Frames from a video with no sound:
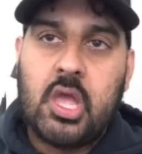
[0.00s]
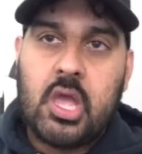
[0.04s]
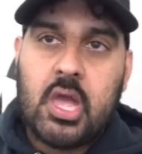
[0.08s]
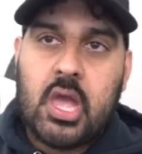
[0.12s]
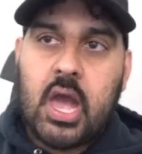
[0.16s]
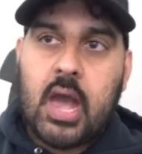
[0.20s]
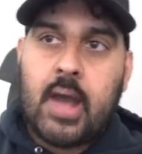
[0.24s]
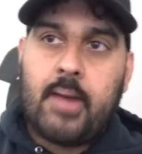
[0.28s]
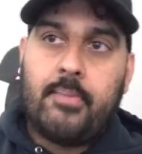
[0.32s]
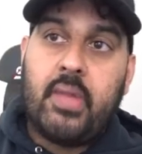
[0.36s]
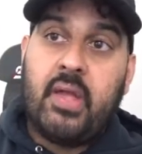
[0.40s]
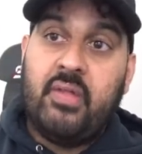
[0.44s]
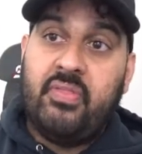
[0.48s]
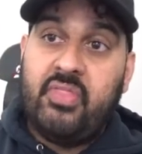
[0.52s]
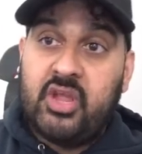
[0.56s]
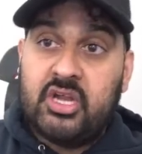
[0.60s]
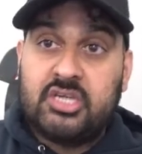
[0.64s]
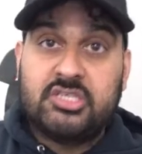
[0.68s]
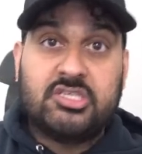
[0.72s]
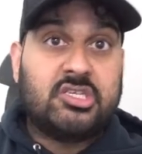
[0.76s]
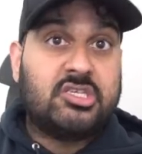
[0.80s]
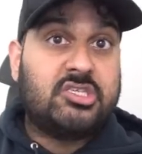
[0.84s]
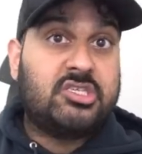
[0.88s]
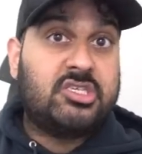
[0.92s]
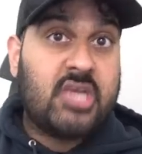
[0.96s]
Um, and there's
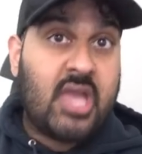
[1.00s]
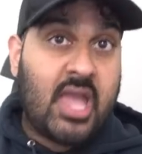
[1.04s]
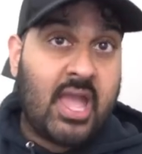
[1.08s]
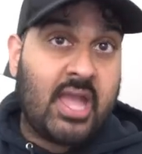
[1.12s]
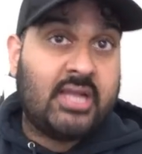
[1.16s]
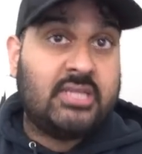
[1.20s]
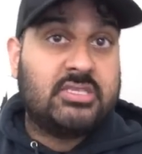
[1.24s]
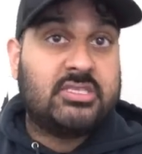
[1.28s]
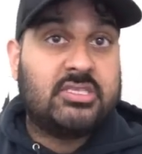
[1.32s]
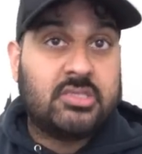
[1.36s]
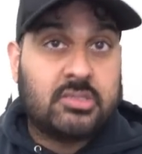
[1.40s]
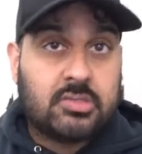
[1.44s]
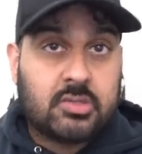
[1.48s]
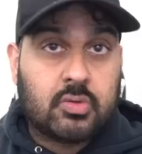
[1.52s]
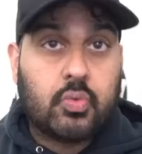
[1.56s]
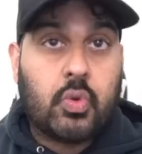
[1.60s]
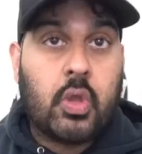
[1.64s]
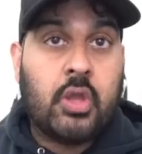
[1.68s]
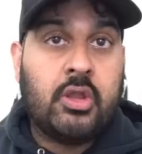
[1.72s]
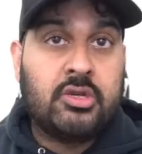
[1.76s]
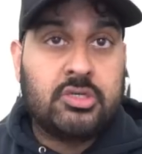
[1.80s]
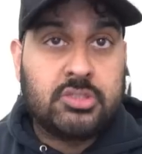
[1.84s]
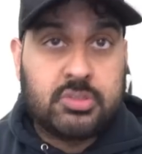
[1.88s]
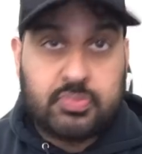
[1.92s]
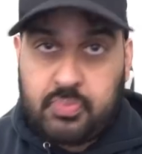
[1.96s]
a chance that the
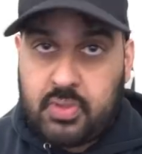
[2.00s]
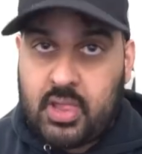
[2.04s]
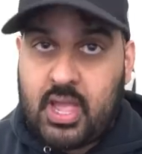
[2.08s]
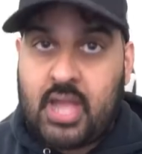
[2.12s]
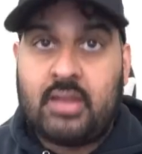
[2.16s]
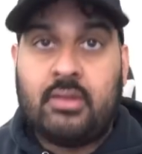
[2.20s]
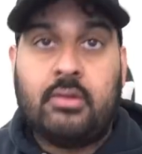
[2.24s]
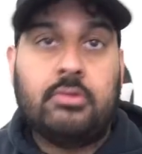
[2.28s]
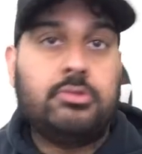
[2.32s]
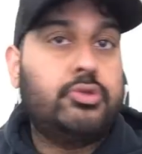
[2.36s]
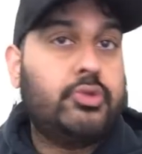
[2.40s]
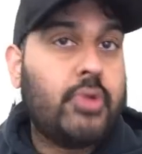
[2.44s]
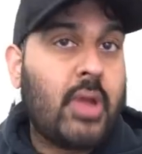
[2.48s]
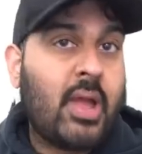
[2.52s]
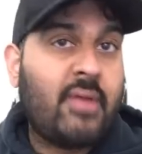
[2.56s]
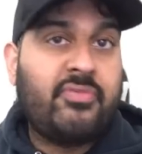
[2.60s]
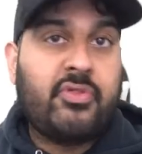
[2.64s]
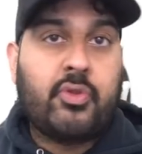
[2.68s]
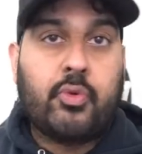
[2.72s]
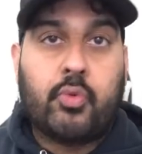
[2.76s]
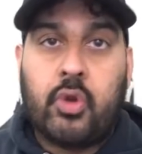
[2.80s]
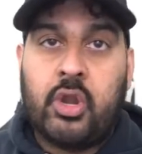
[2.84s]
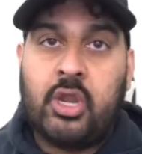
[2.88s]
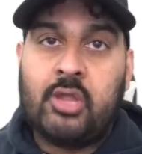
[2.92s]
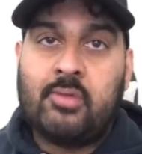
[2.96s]
Raiders plan to draft the
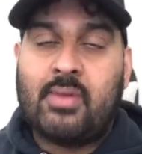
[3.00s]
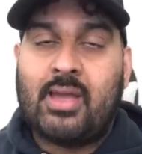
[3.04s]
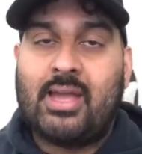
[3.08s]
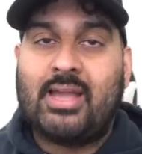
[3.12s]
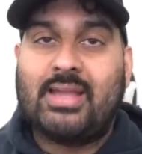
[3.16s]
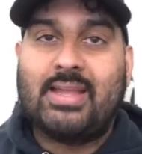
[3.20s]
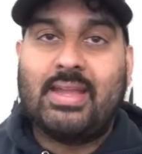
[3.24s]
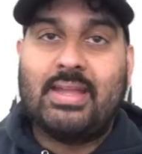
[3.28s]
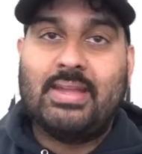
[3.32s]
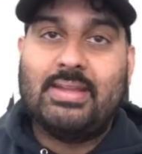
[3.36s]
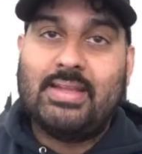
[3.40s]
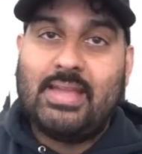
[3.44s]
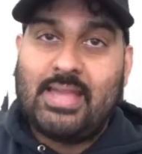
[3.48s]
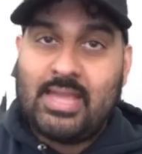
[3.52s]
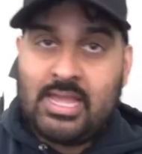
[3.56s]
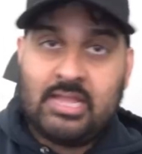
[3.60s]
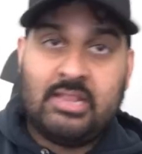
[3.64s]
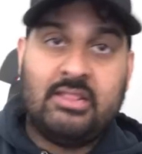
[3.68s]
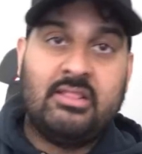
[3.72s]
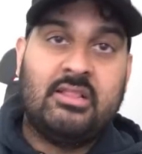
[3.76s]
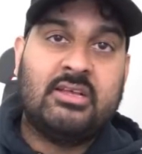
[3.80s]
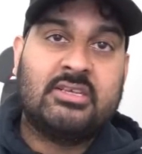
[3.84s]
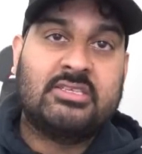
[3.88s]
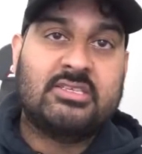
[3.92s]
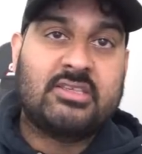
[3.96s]
running back
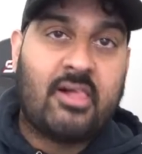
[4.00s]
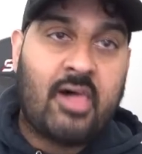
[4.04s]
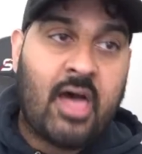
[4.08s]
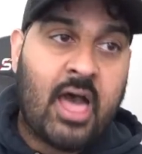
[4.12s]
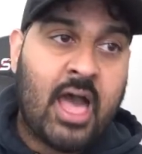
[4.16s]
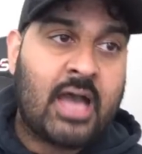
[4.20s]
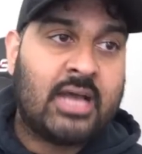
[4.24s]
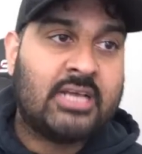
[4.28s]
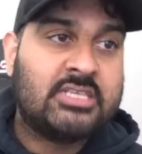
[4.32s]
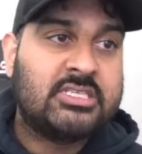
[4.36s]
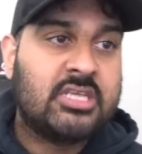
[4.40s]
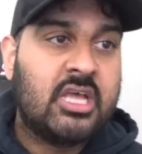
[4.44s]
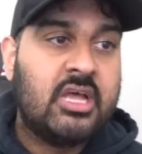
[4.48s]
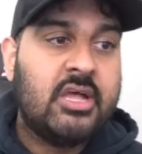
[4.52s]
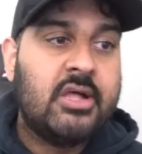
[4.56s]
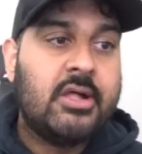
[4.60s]
in this class.